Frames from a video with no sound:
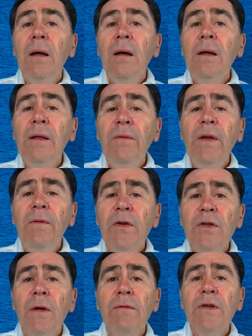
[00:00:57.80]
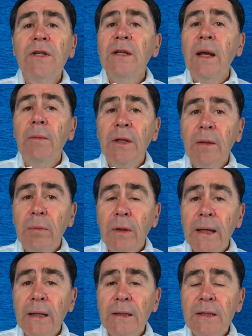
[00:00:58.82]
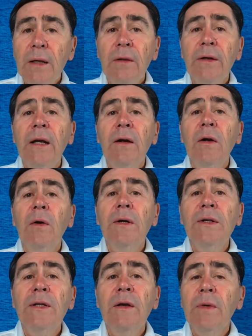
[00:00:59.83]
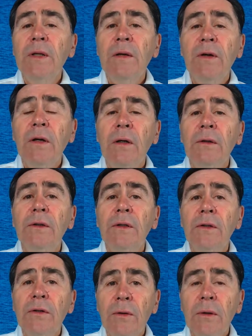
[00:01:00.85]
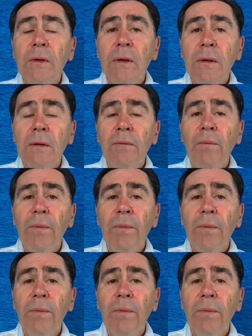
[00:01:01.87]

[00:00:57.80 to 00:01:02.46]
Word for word: Under fee for service indemnity plans, healthcare costs have been difficult to control.